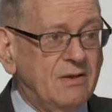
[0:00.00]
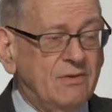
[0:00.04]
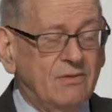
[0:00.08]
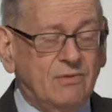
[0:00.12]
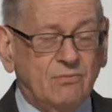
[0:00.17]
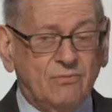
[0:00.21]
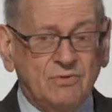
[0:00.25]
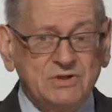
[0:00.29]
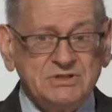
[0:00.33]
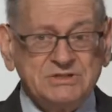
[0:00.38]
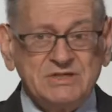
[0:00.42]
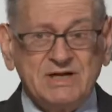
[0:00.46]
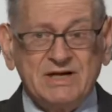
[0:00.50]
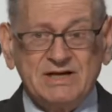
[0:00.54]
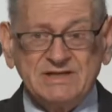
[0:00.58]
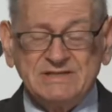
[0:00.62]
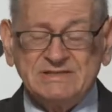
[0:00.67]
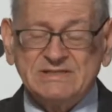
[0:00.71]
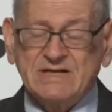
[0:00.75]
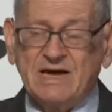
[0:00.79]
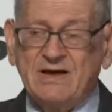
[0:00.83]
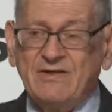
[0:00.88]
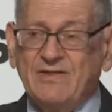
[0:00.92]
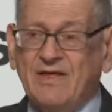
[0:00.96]
And the reason I
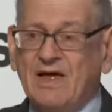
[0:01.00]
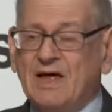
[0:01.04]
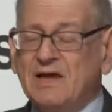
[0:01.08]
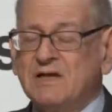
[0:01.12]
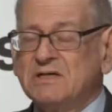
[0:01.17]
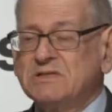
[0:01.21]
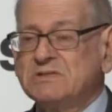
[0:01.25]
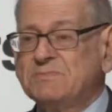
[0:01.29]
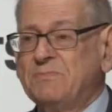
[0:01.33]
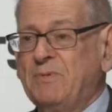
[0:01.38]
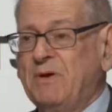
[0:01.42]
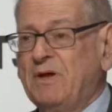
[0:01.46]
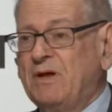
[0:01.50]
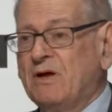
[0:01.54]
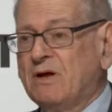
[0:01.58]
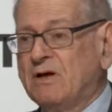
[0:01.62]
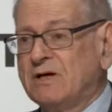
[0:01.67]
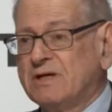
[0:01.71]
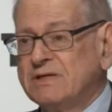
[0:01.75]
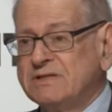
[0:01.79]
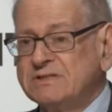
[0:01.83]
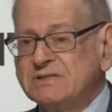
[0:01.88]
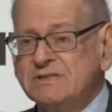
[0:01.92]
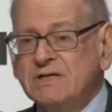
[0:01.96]
say that is
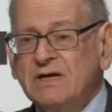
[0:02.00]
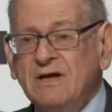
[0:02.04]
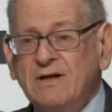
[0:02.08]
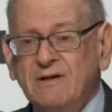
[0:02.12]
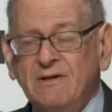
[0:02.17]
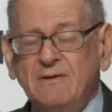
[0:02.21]
because,